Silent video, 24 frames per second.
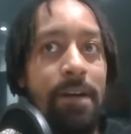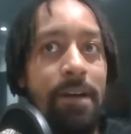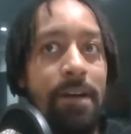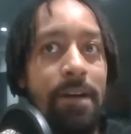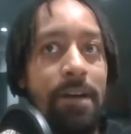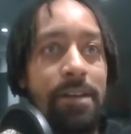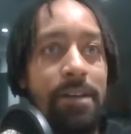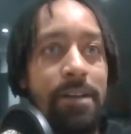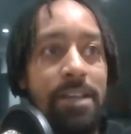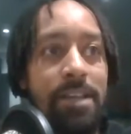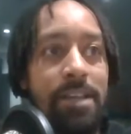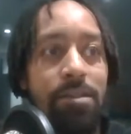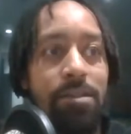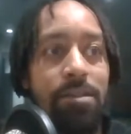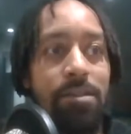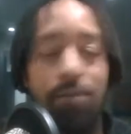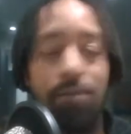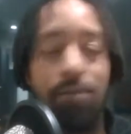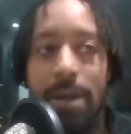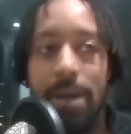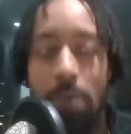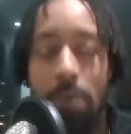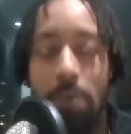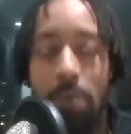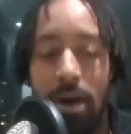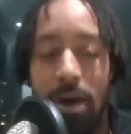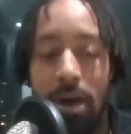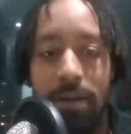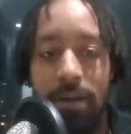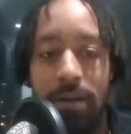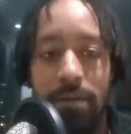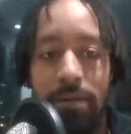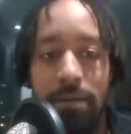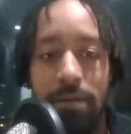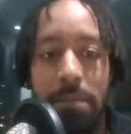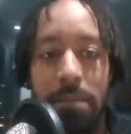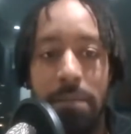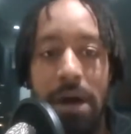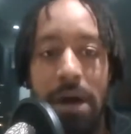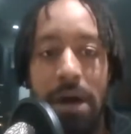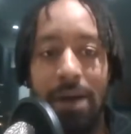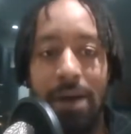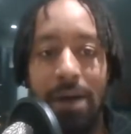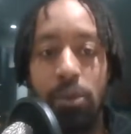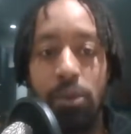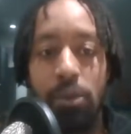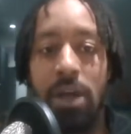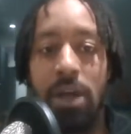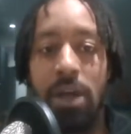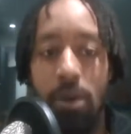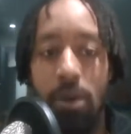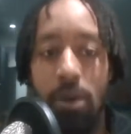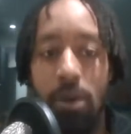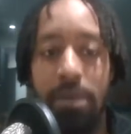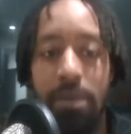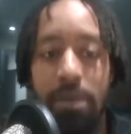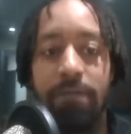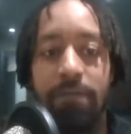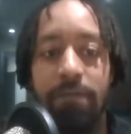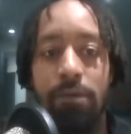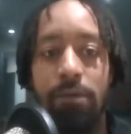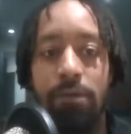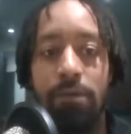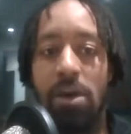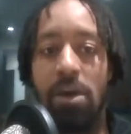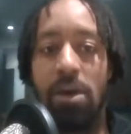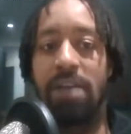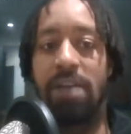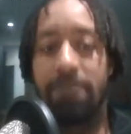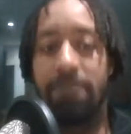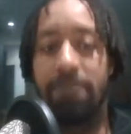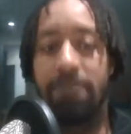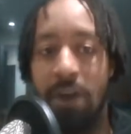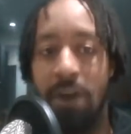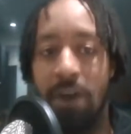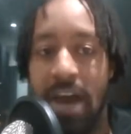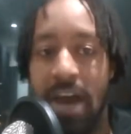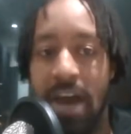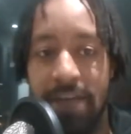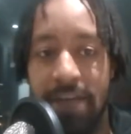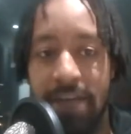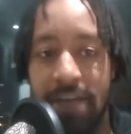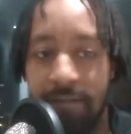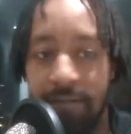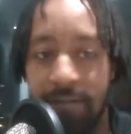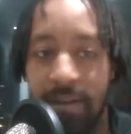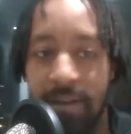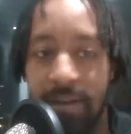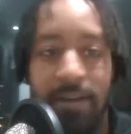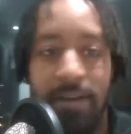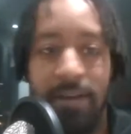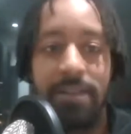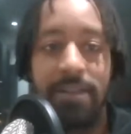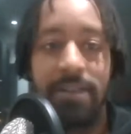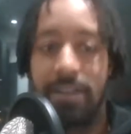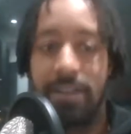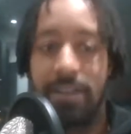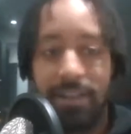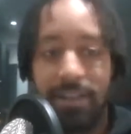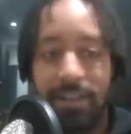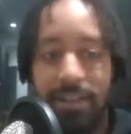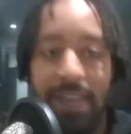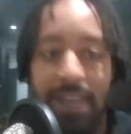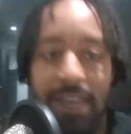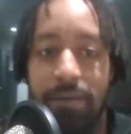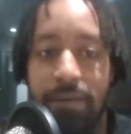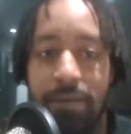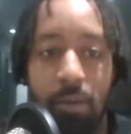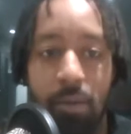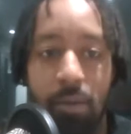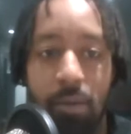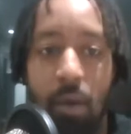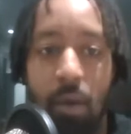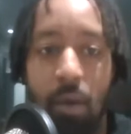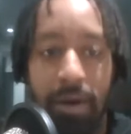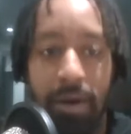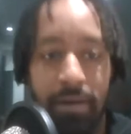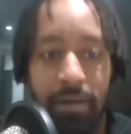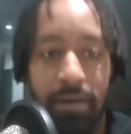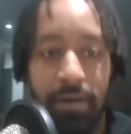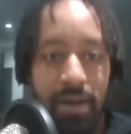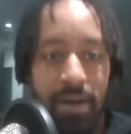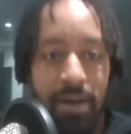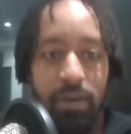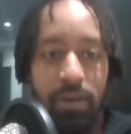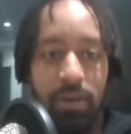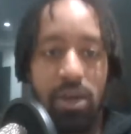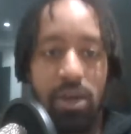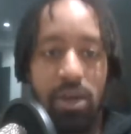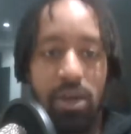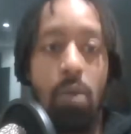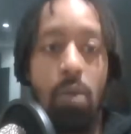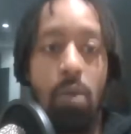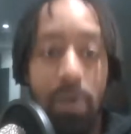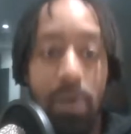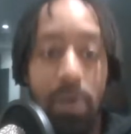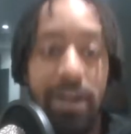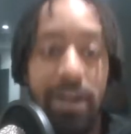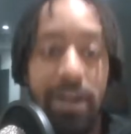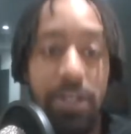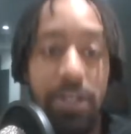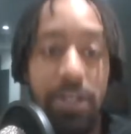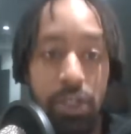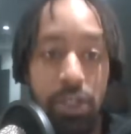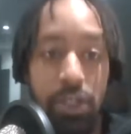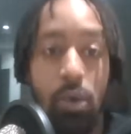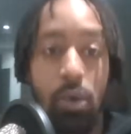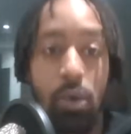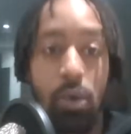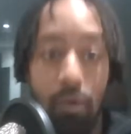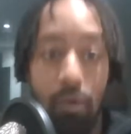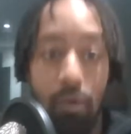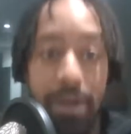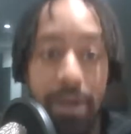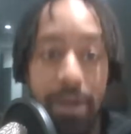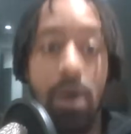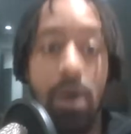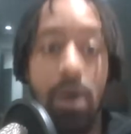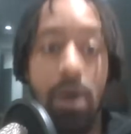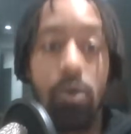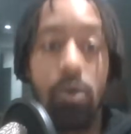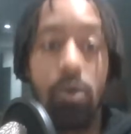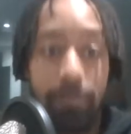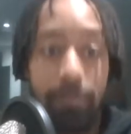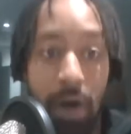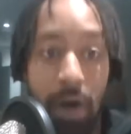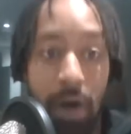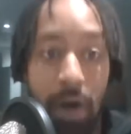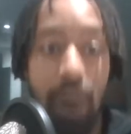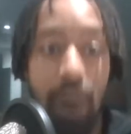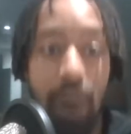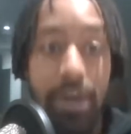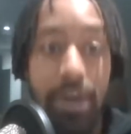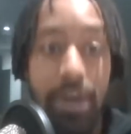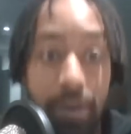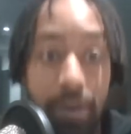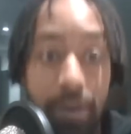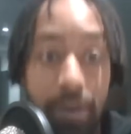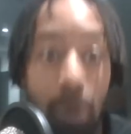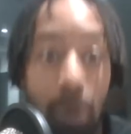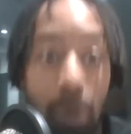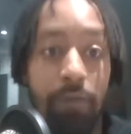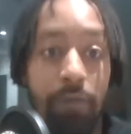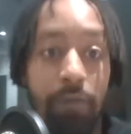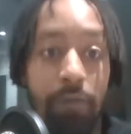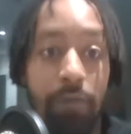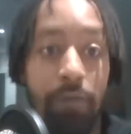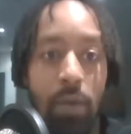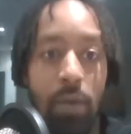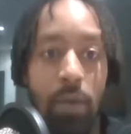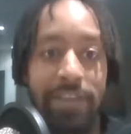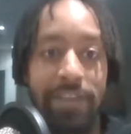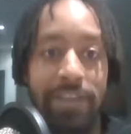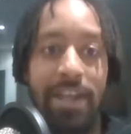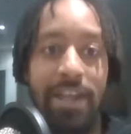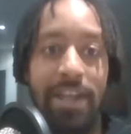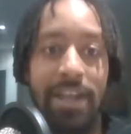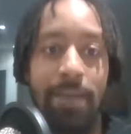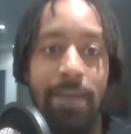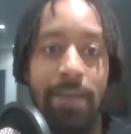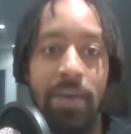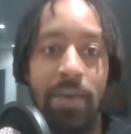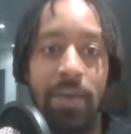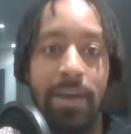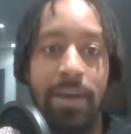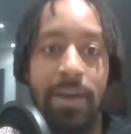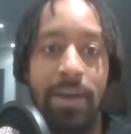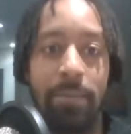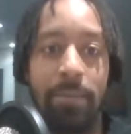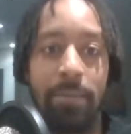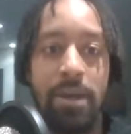I said 3-1, but I was hoping for like a 5-7-1 because I wanted us scoring goals, firing and hot for the West Ham game.